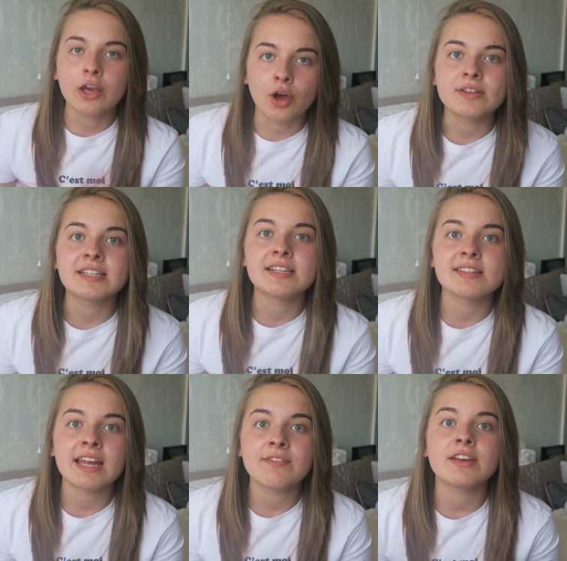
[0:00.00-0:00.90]
goes into
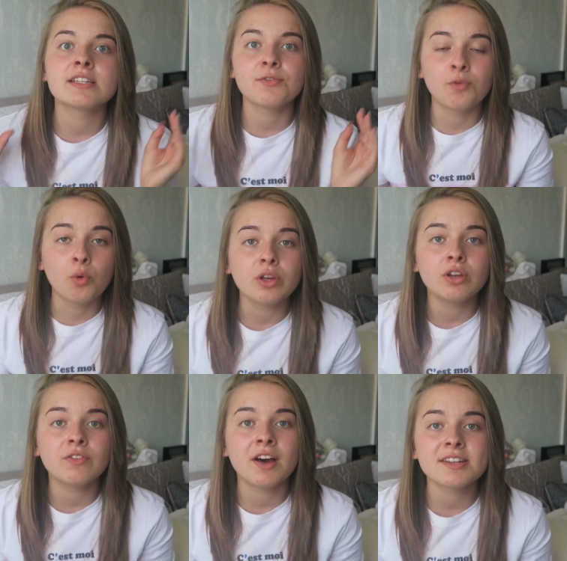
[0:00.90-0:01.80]
savings for
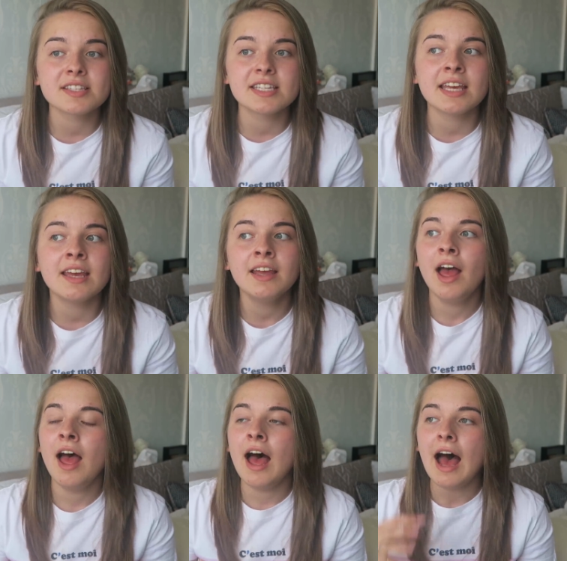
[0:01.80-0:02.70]
university.
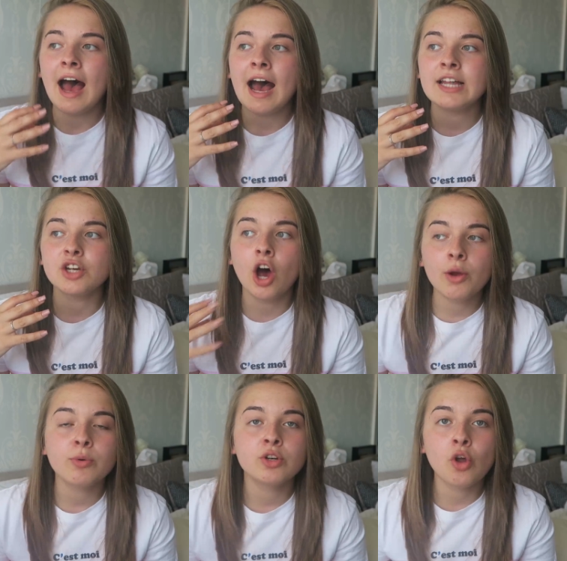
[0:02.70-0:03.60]
And
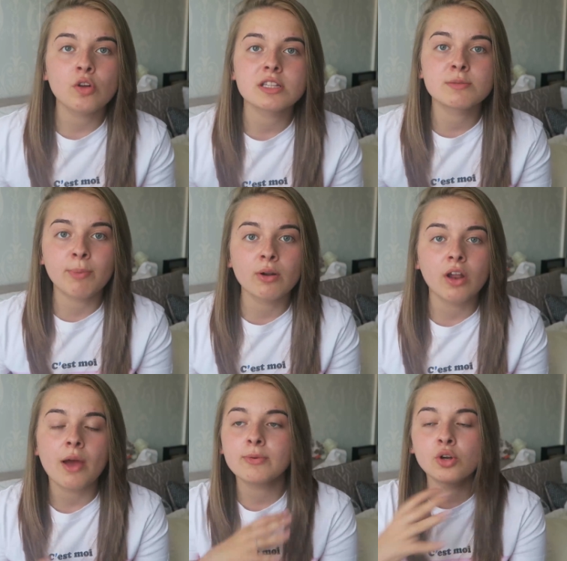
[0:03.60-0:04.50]
I would not do
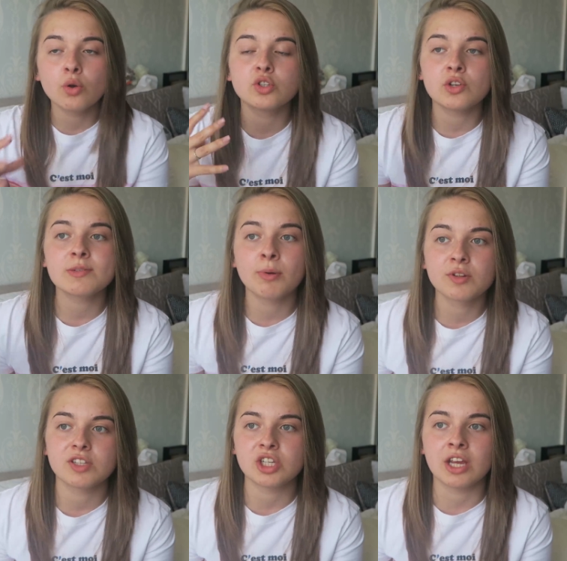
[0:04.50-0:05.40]

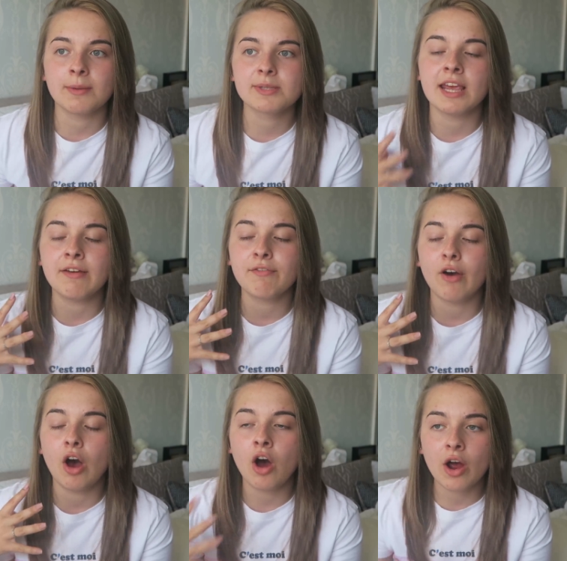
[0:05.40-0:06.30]
sponsorships if
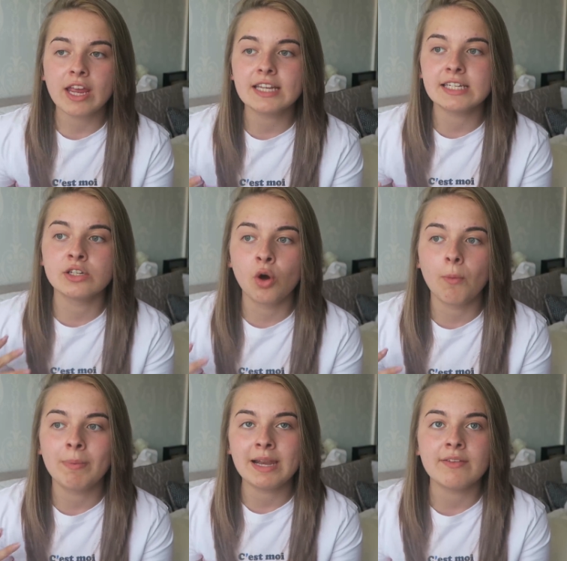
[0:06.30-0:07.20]
I did
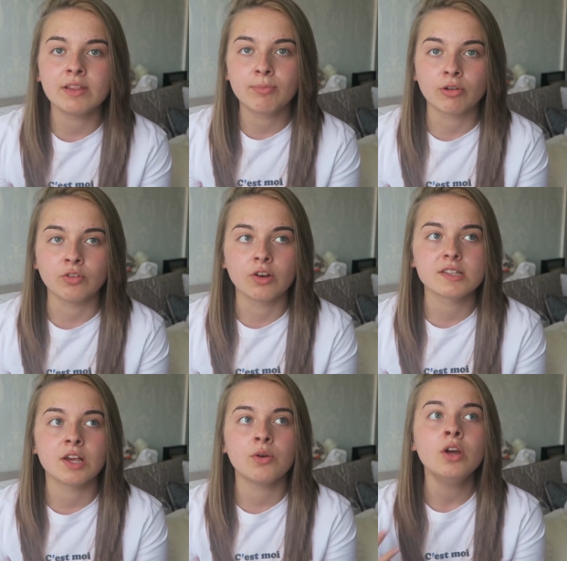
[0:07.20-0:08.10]
not believe in the
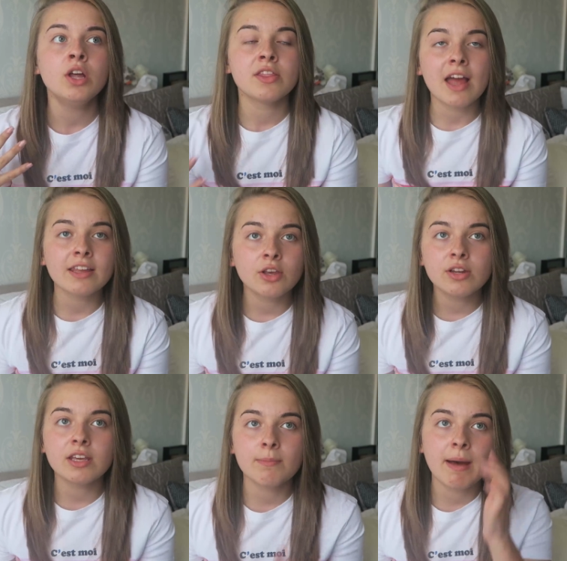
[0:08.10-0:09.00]
product. So that
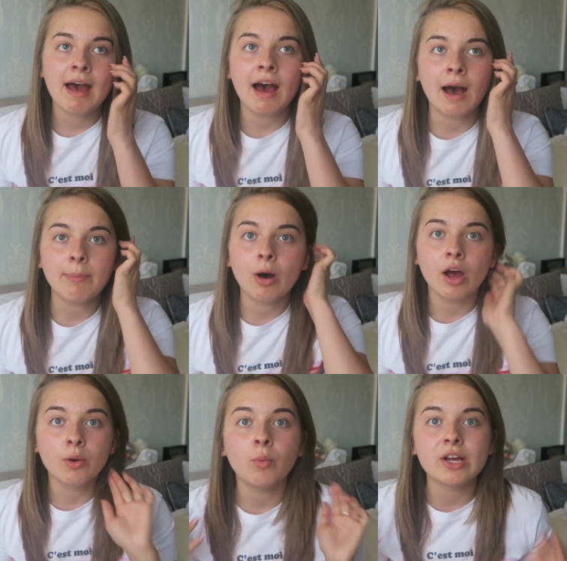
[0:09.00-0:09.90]
Uni Compare app,
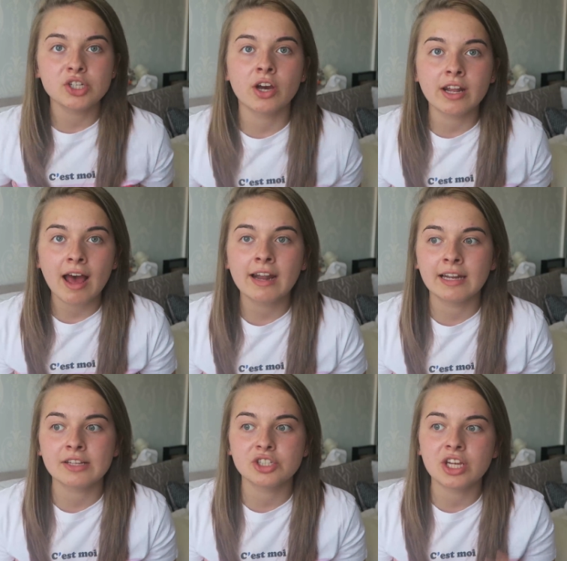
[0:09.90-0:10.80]
I wish I'd have
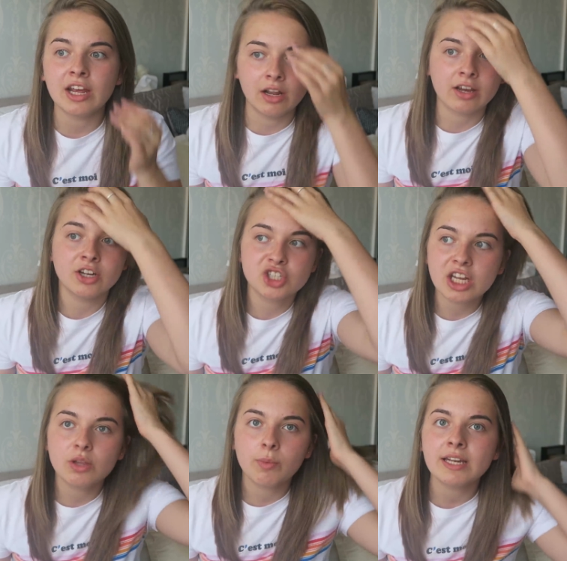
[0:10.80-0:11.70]
had last year. Like, I
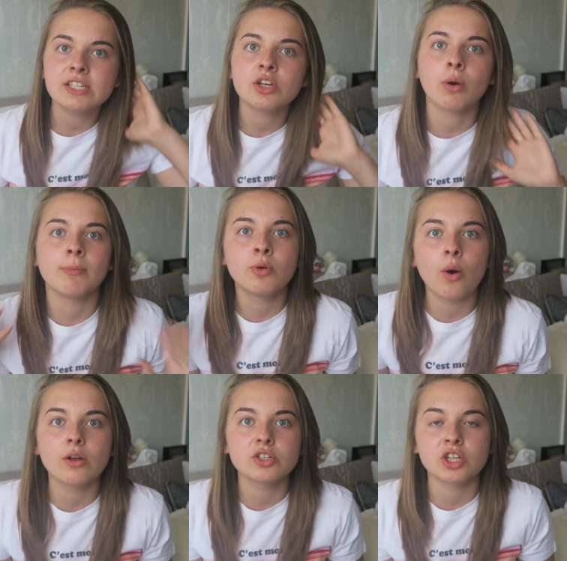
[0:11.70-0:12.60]
genuinely do. I'm
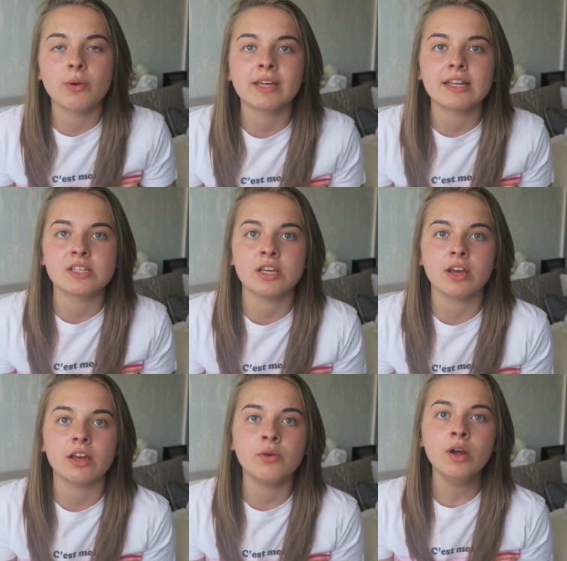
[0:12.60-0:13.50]
not showing it to
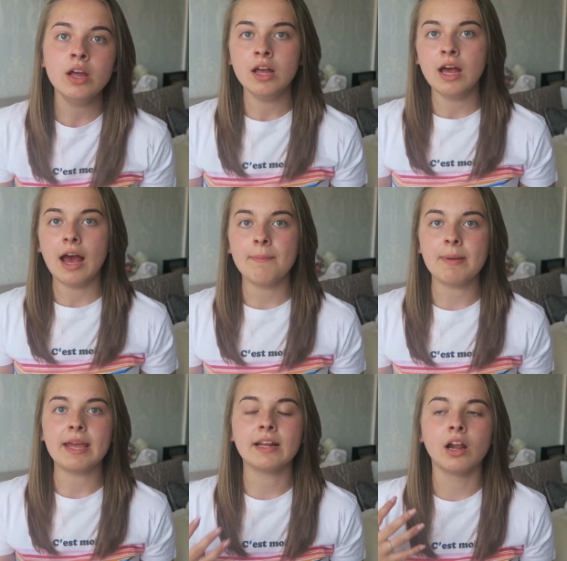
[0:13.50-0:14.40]
you
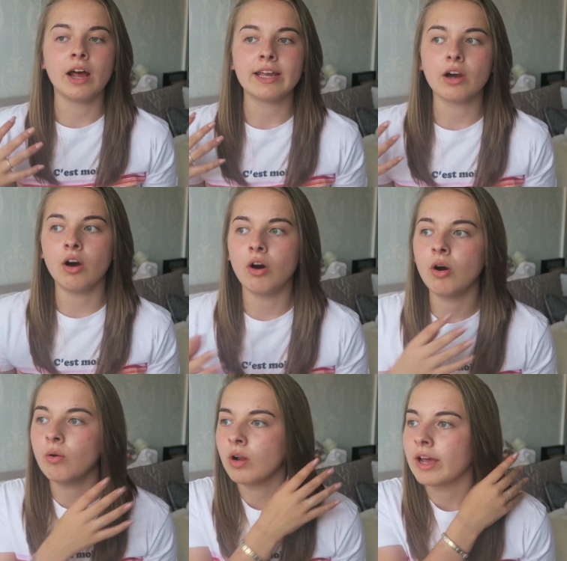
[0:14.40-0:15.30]
being like,
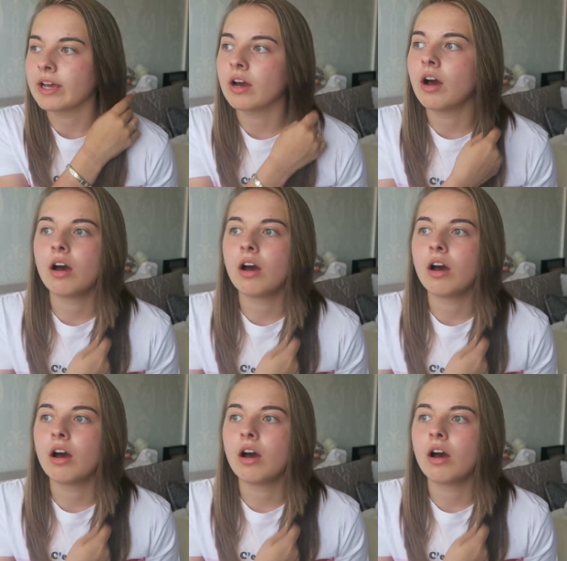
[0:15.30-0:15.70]
oh, like,